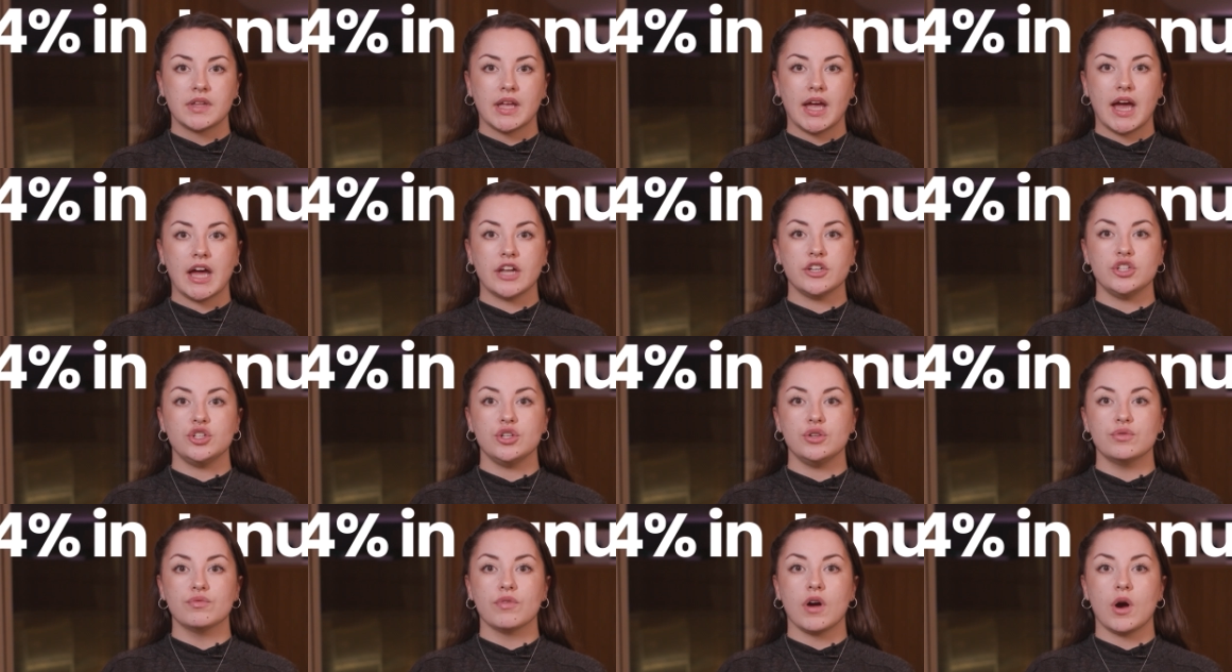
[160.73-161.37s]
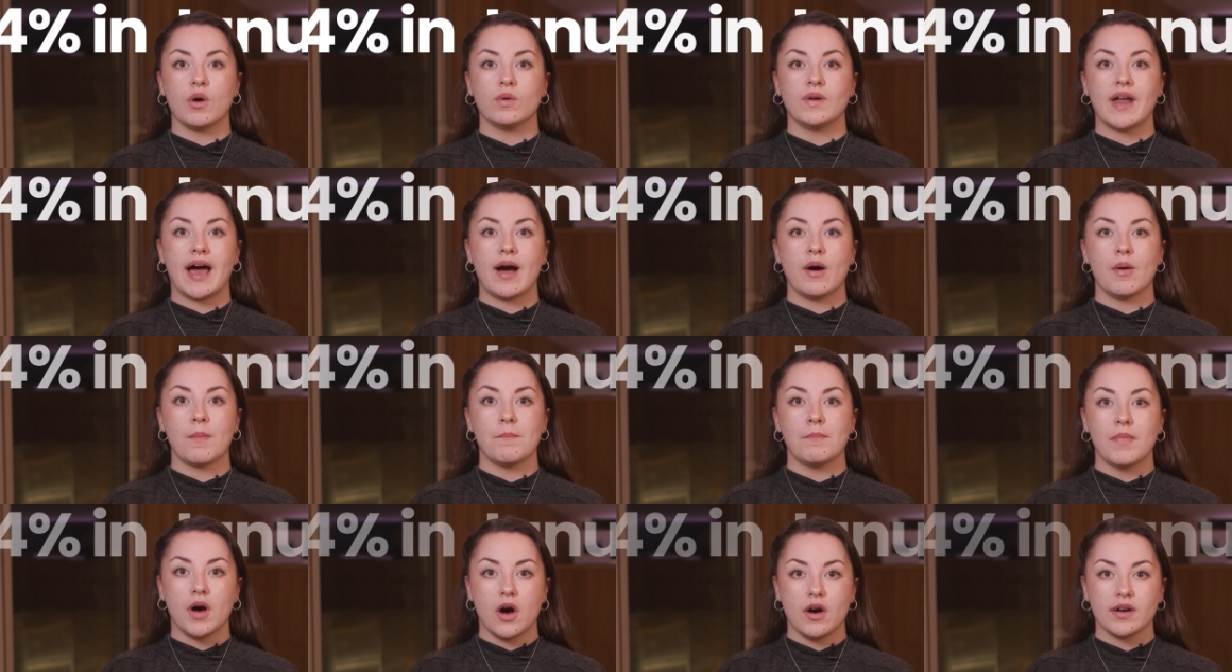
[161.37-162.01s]
and you roll
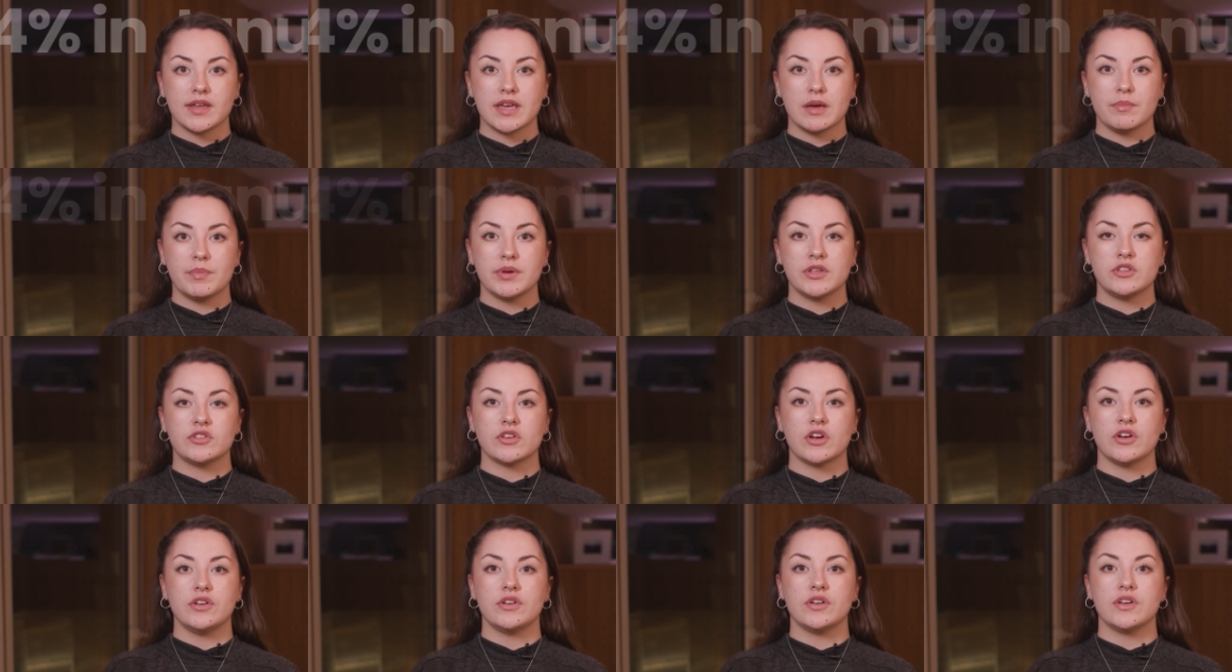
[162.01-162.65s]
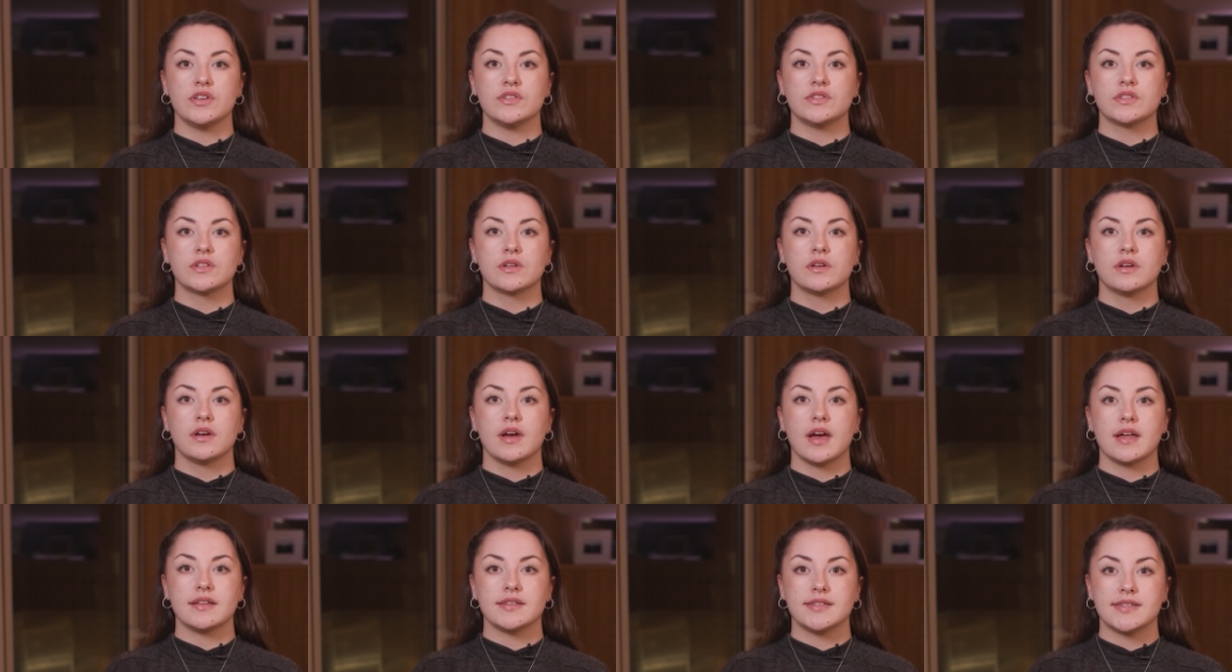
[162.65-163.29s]
out market personas
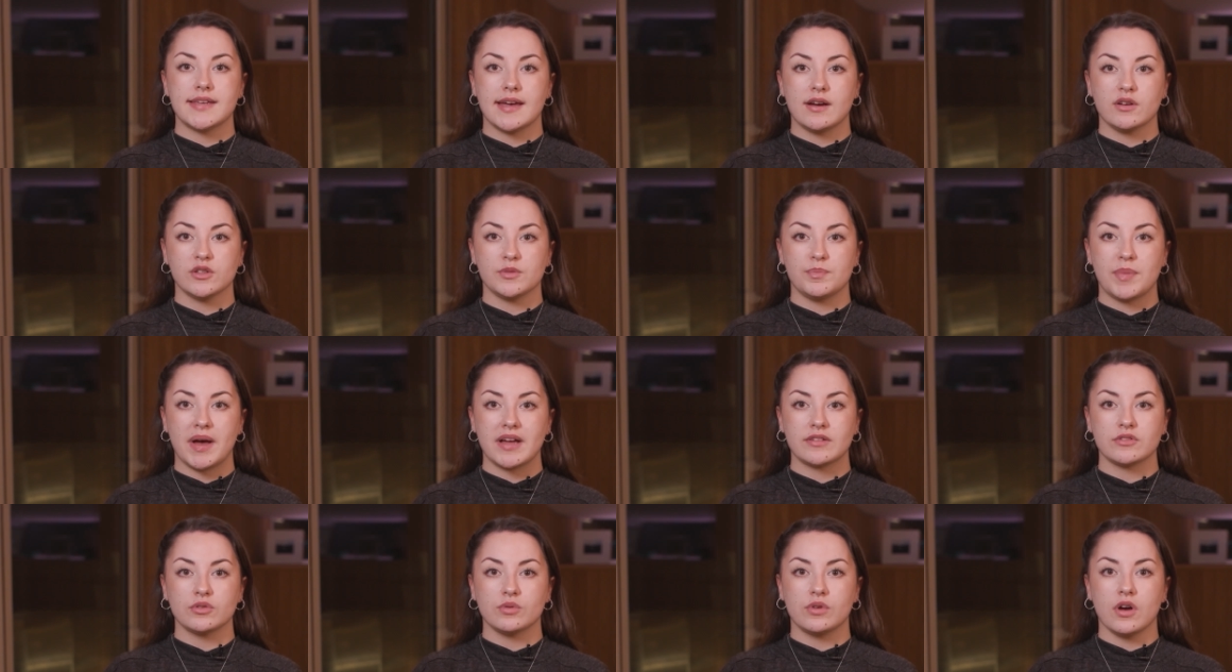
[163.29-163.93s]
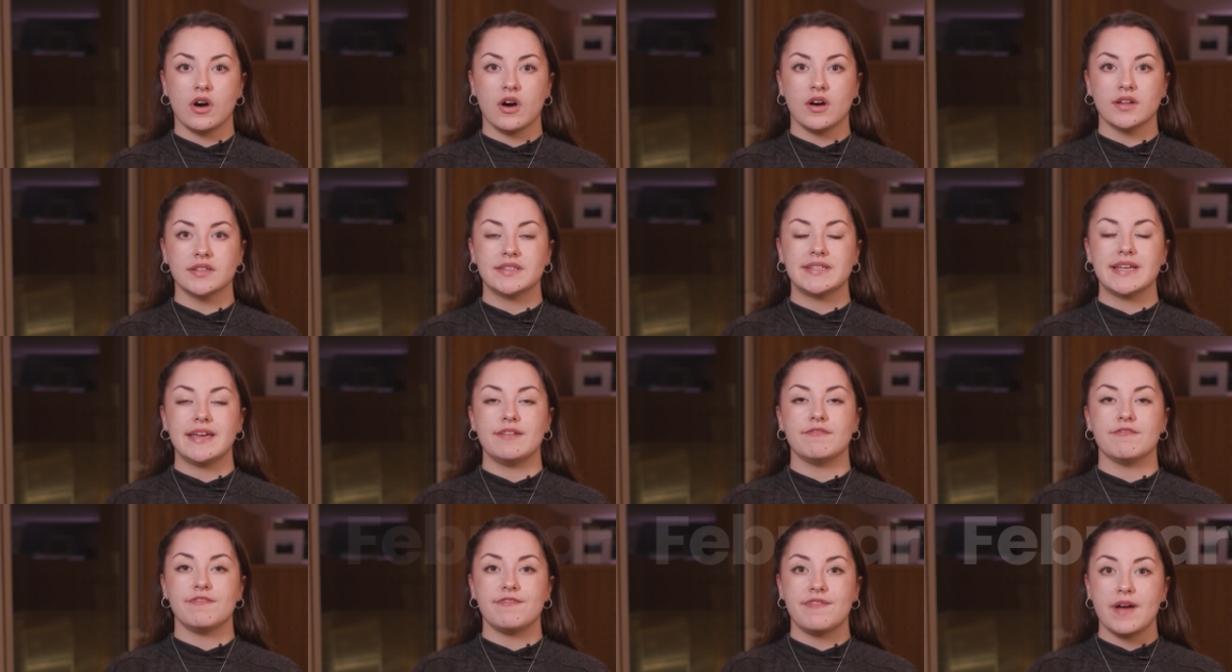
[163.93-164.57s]
and sales battle cards
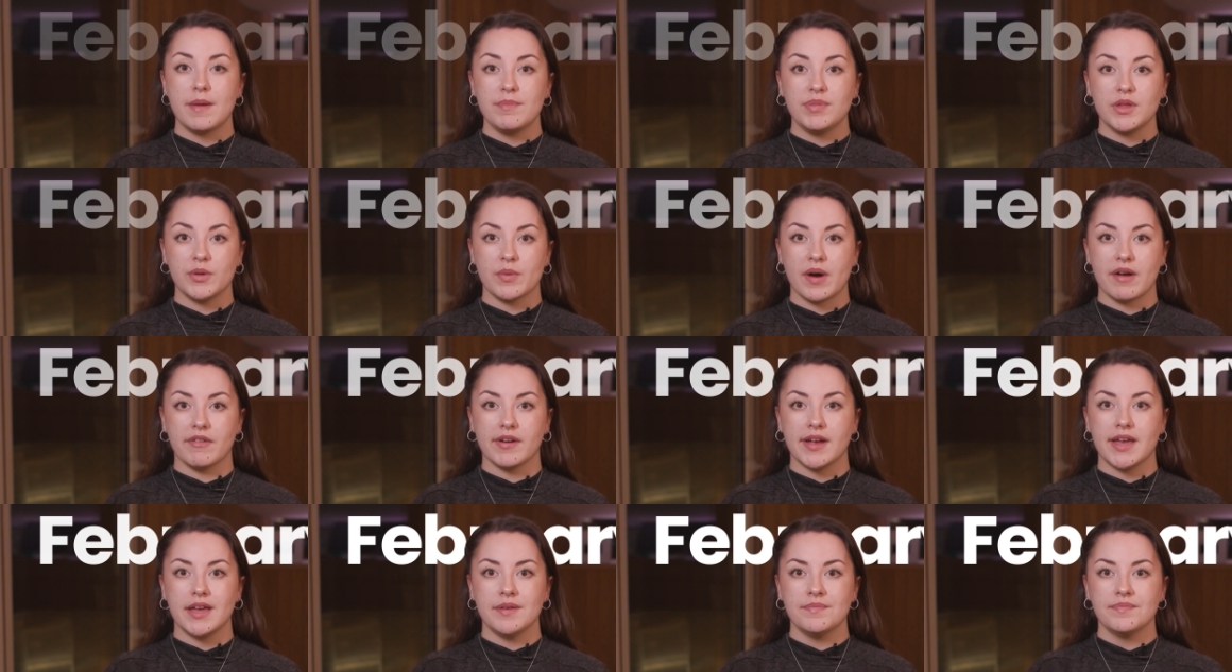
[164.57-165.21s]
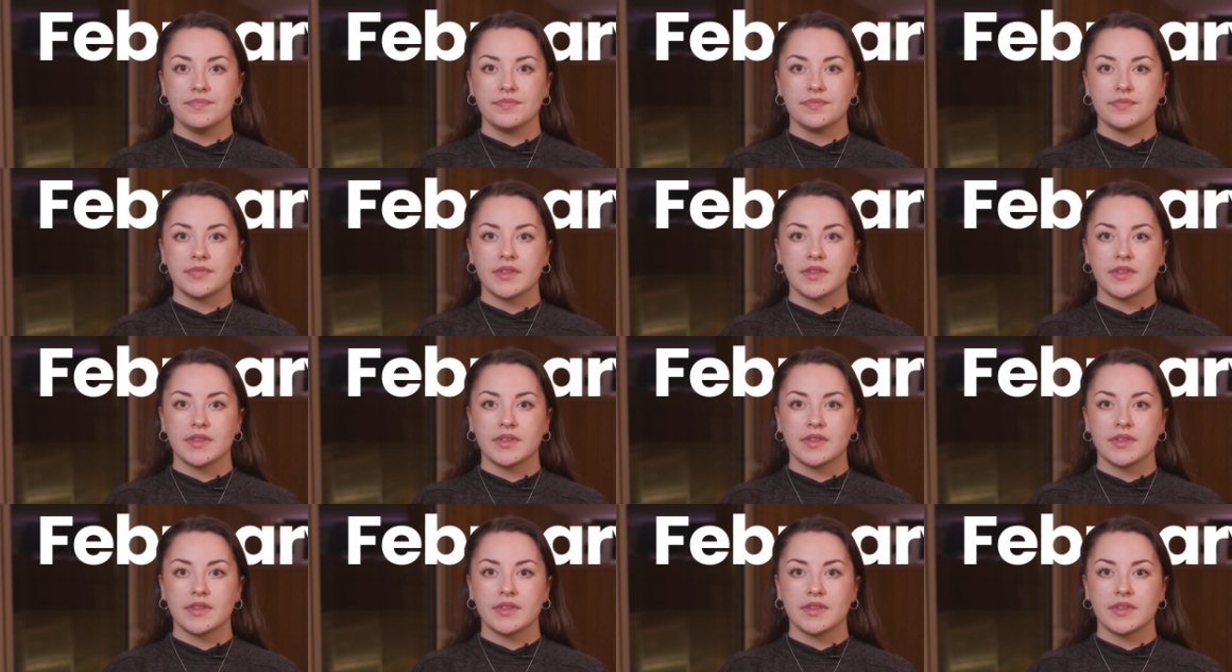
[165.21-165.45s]
in February,